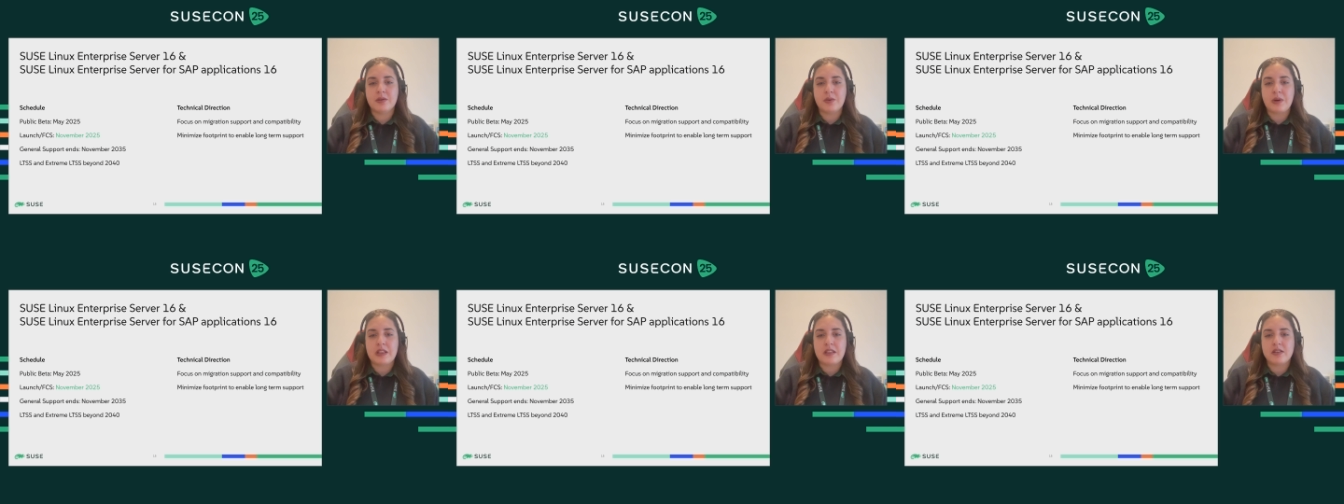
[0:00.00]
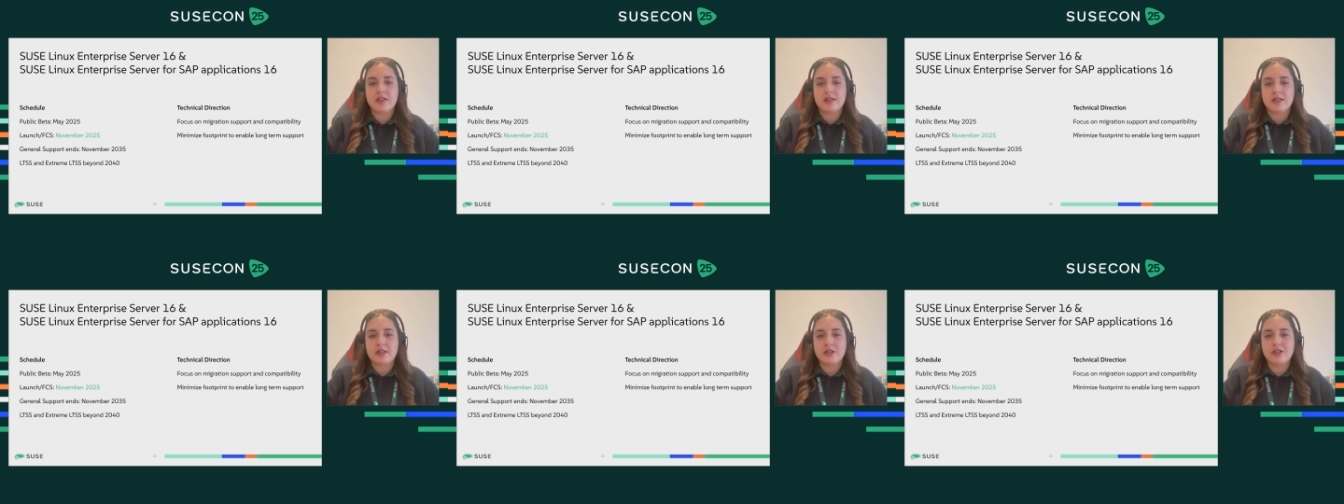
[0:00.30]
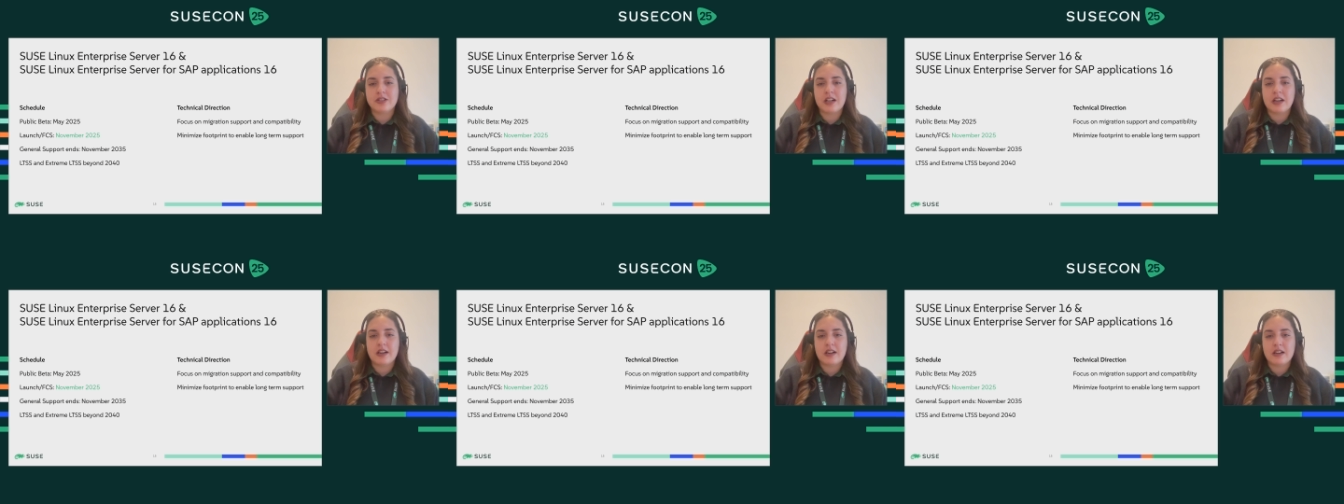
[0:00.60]
with
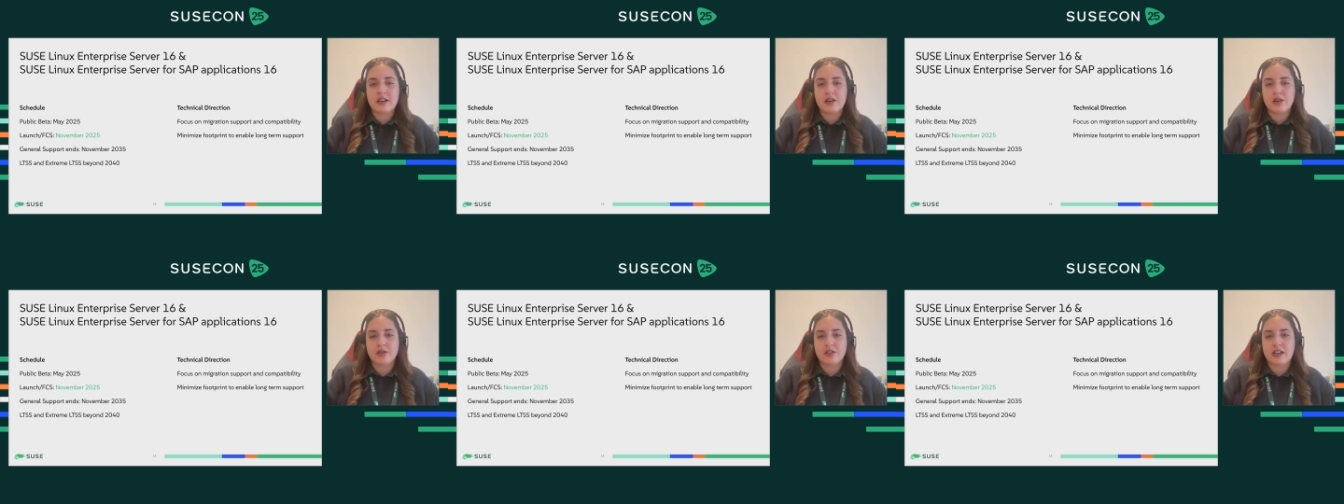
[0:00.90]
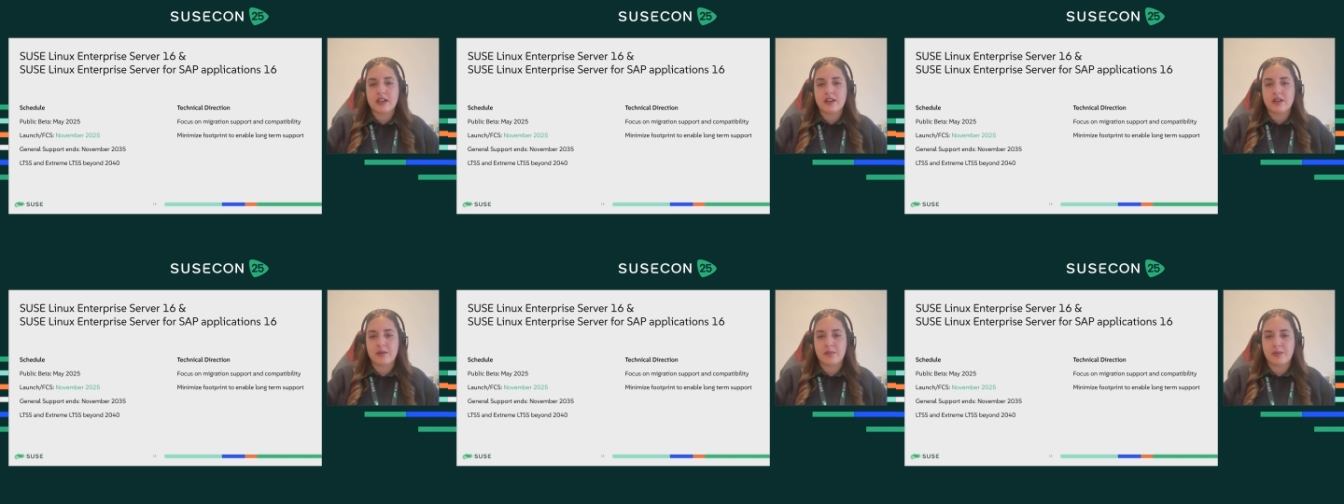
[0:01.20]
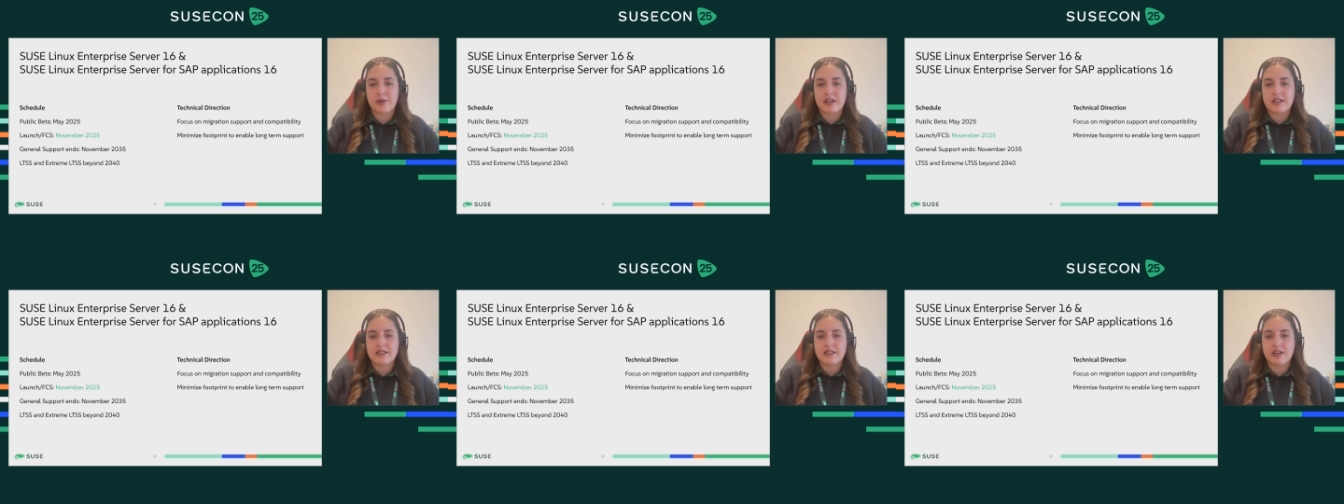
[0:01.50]
SUSE Linux
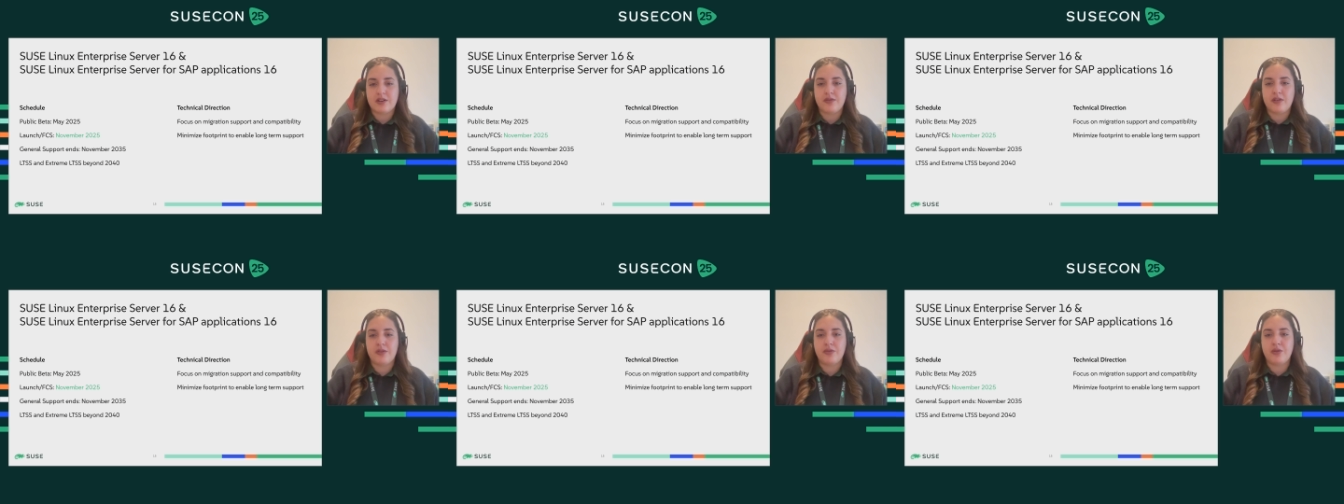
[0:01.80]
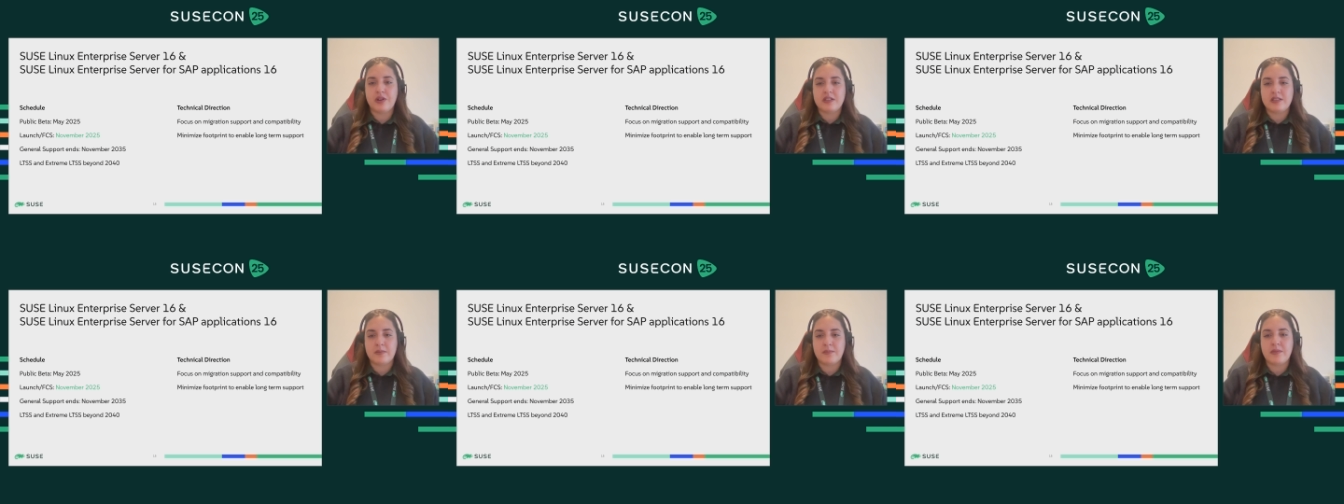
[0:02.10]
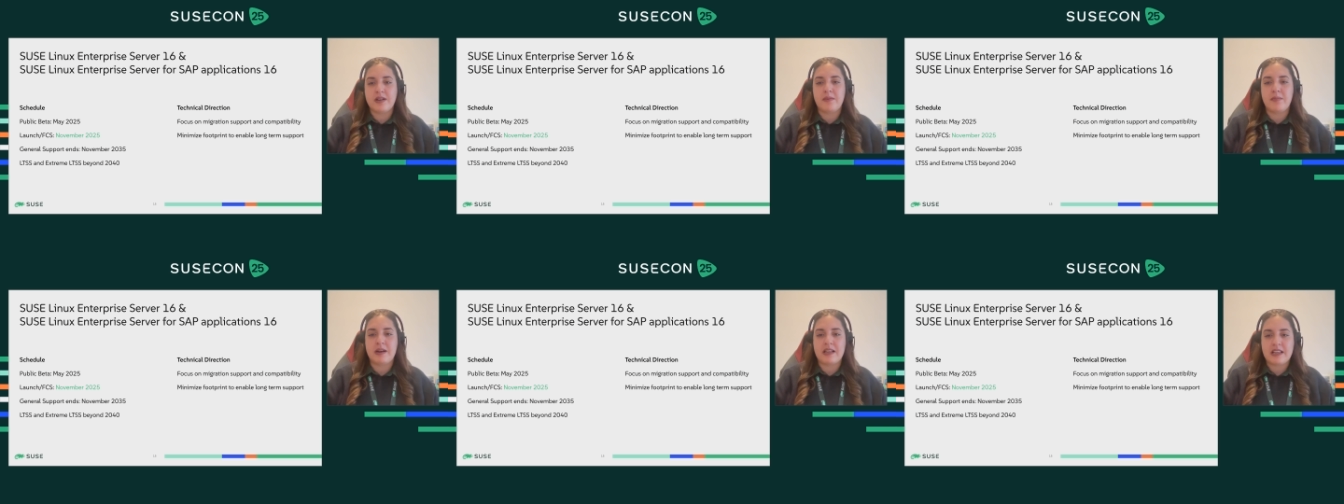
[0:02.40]
Enterprise Server for
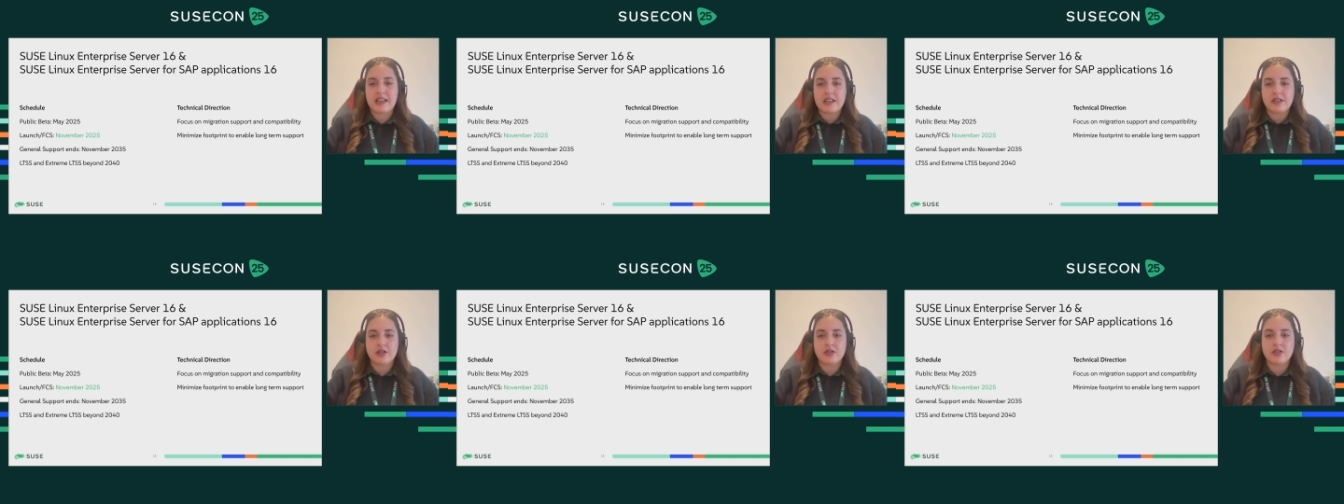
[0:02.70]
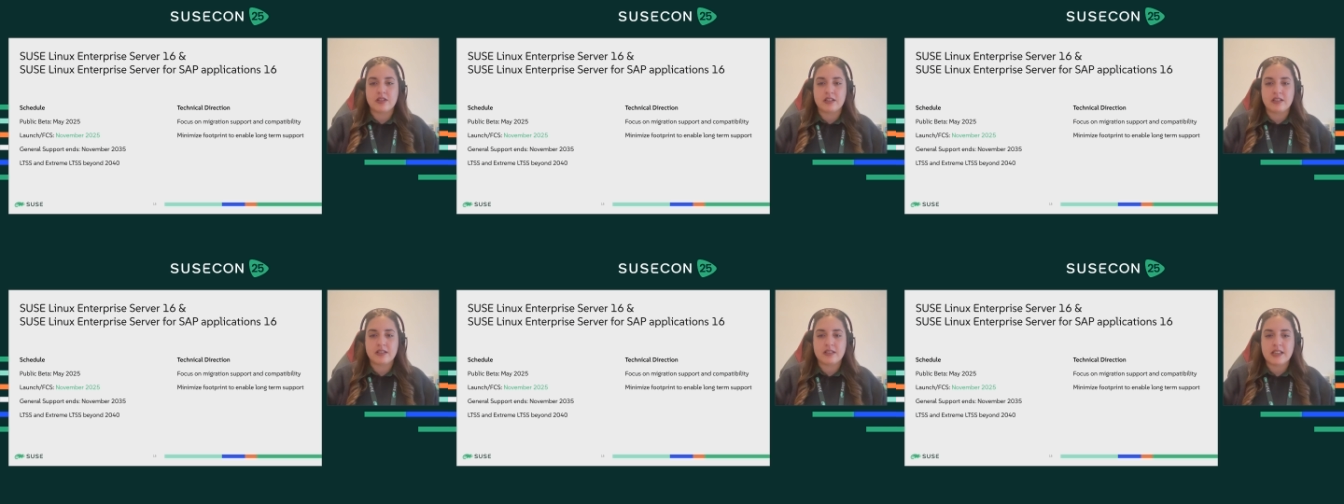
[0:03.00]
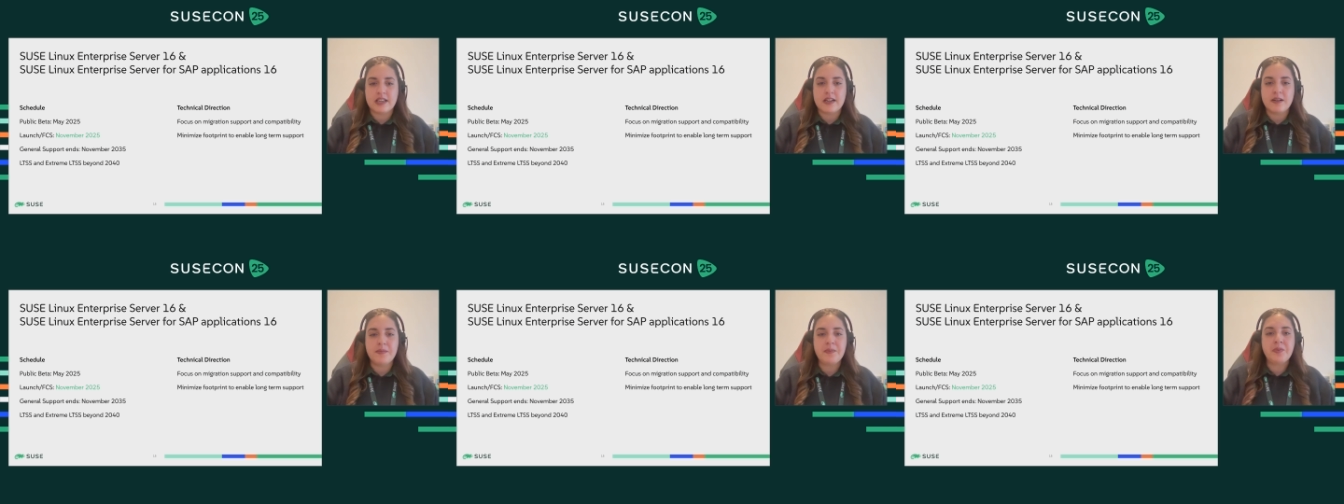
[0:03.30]
SAP Application
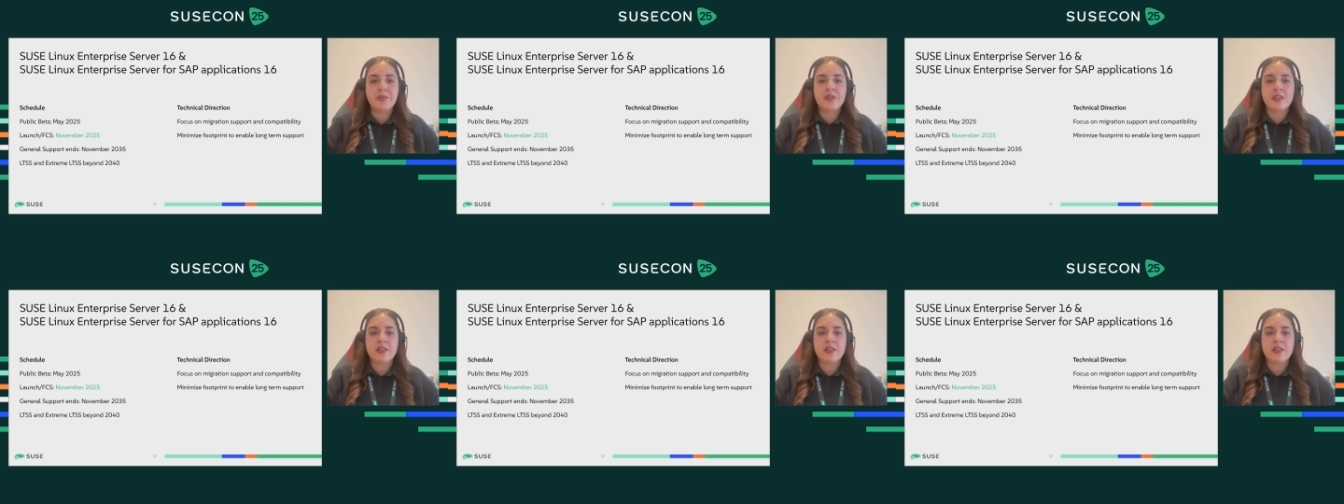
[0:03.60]
16,